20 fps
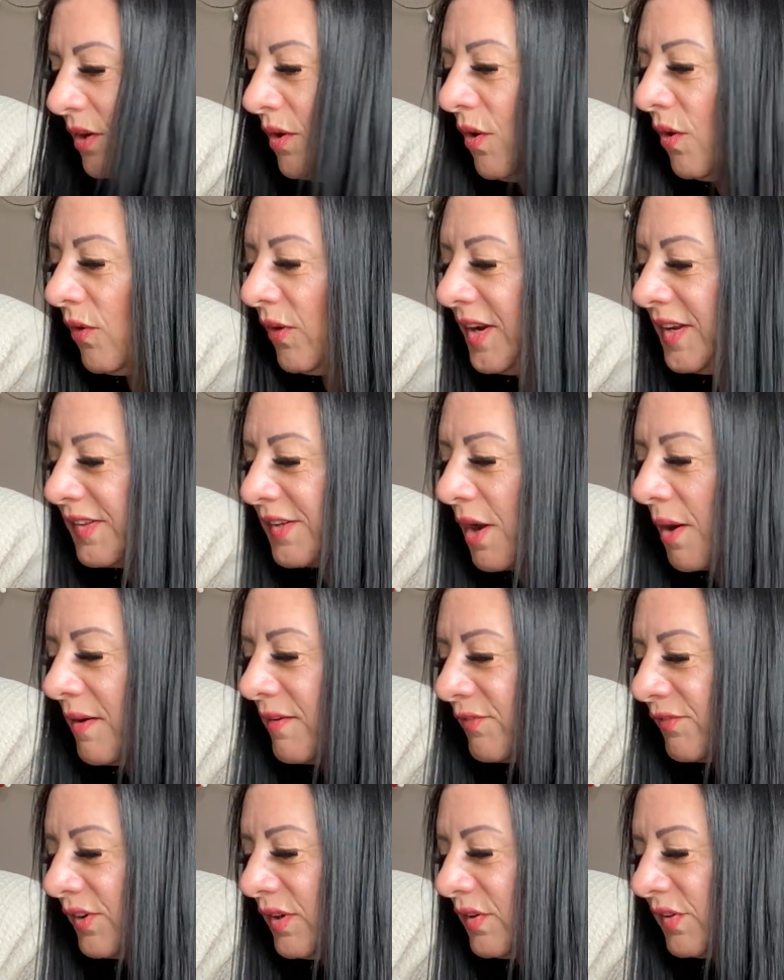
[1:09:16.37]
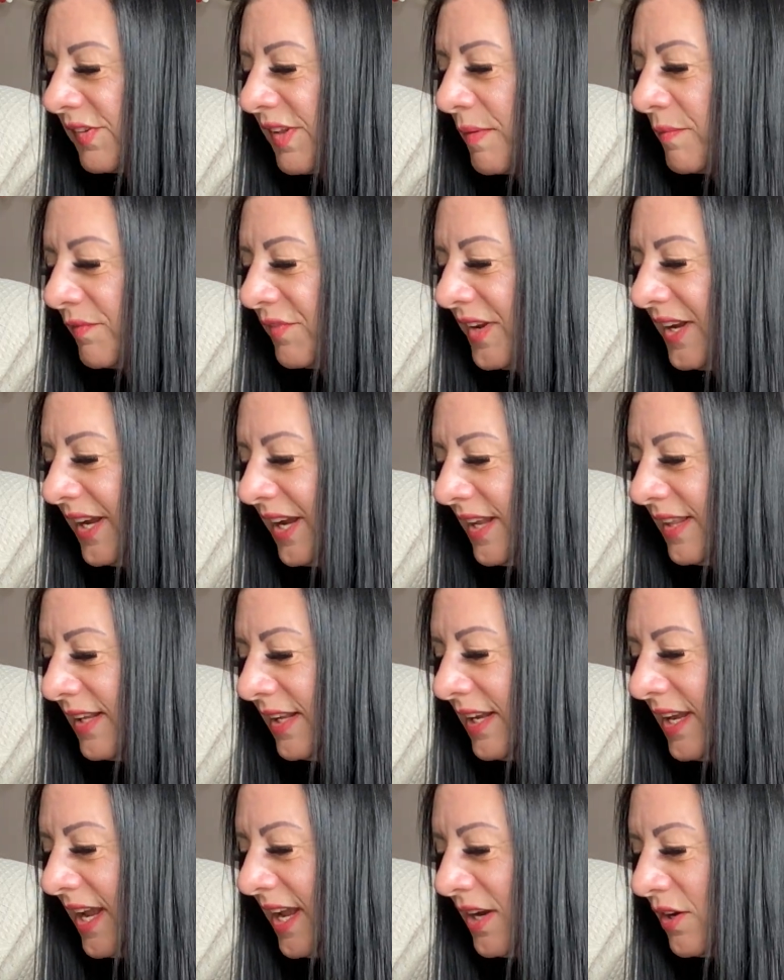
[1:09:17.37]
Or he's going through something in the
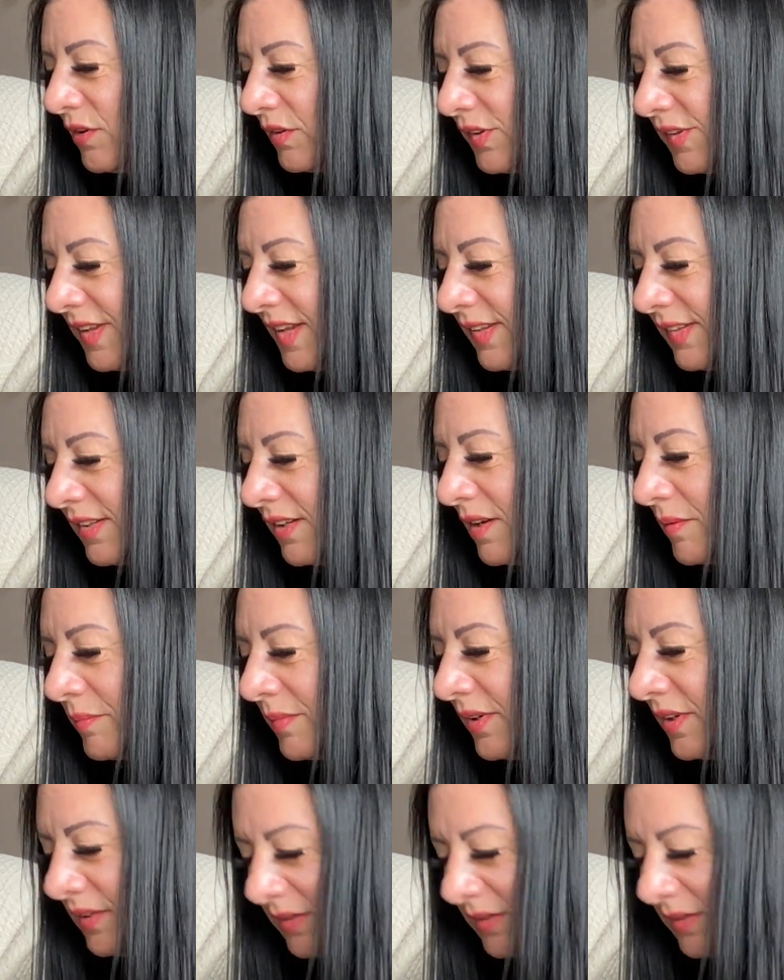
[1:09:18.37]
legal system.